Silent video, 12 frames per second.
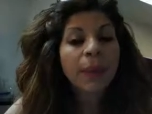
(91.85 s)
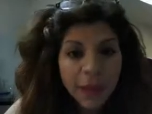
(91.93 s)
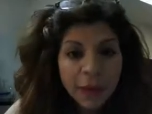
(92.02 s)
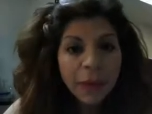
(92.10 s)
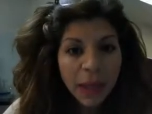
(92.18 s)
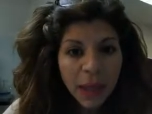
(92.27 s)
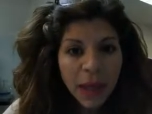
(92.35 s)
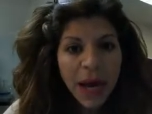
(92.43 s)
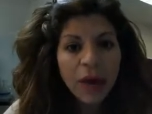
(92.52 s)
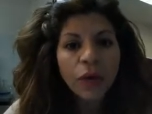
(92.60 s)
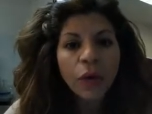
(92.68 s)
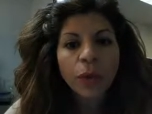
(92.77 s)
Believe me,
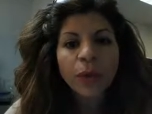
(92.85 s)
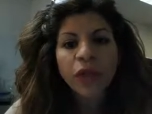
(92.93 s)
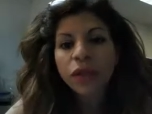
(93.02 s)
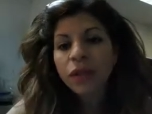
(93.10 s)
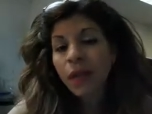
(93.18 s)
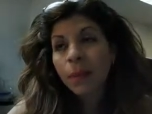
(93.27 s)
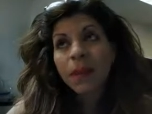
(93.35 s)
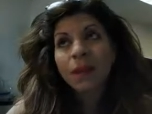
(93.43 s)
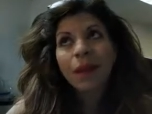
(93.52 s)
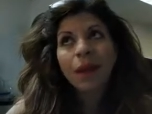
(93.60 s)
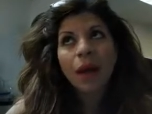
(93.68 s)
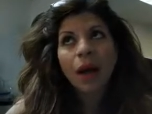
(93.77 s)
I wrote mission statements